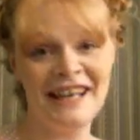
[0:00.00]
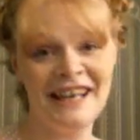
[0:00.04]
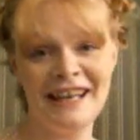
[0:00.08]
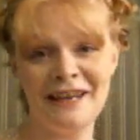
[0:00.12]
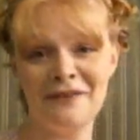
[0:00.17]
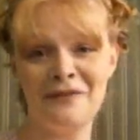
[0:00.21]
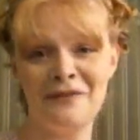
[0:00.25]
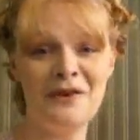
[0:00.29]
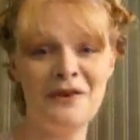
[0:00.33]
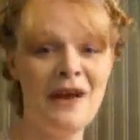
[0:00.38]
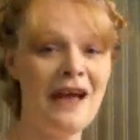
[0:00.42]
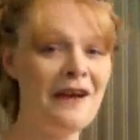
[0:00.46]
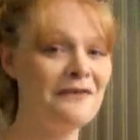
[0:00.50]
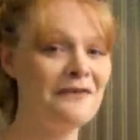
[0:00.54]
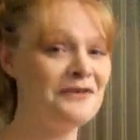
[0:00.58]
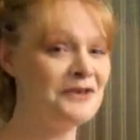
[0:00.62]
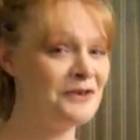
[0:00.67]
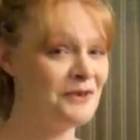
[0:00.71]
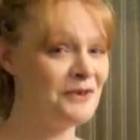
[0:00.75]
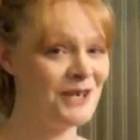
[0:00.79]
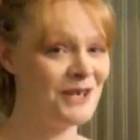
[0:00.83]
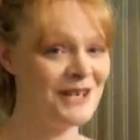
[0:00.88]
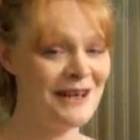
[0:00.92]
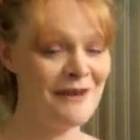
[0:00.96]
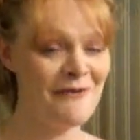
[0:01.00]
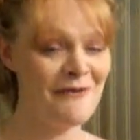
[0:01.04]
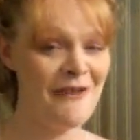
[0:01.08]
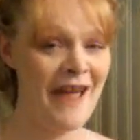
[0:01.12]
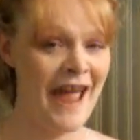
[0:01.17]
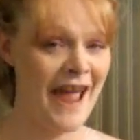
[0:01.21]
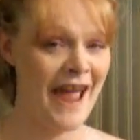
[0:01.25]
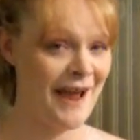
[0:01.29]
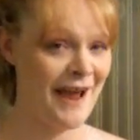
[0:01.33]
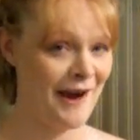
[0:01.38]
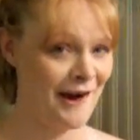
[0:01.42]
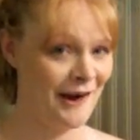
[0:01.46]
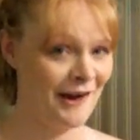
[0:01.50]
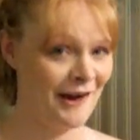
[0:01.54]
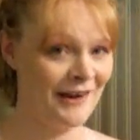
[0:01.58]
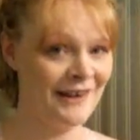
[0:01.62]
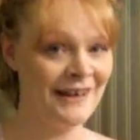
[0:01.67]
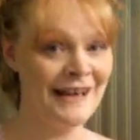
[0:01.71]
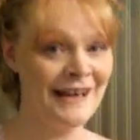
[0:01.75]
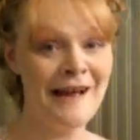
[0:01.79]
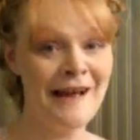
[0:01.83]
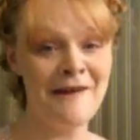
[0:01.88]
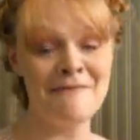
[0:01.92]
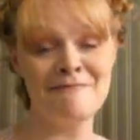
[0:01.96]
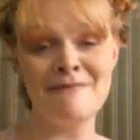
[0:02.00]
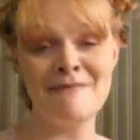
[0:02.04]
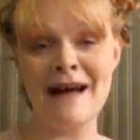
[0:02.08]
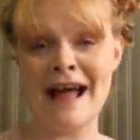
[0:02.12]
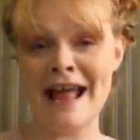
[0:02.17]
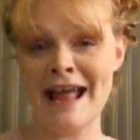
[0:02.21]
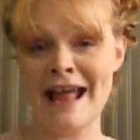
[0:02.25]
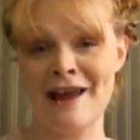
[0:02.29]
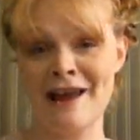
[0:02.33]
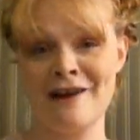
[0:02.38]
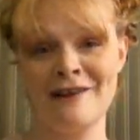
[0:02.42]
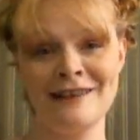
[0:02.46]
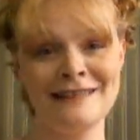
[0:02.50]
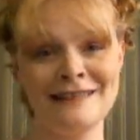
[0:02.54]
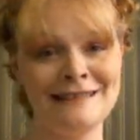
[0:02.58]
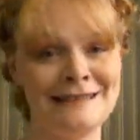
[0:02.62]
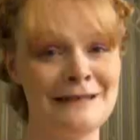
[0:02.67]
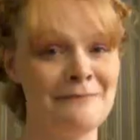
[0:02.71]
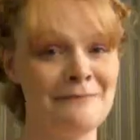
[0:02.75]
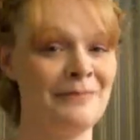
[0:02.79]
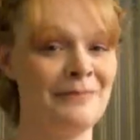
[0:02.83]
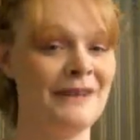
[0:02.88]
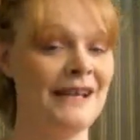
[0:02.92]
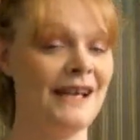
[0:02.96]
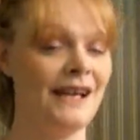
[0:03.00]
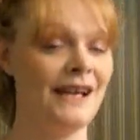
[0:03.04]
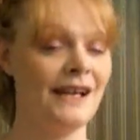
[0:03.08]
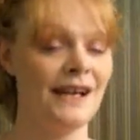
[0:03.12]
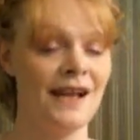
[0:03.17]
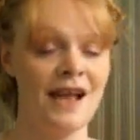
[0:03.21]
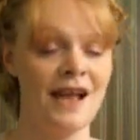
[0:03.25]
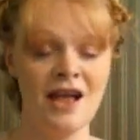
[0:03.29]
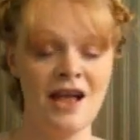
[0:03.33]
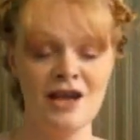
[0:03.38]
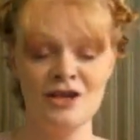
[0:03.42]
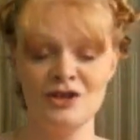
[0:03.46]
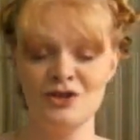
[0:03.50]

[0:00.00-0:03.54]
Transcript: if you have short enough hair. My hair is simply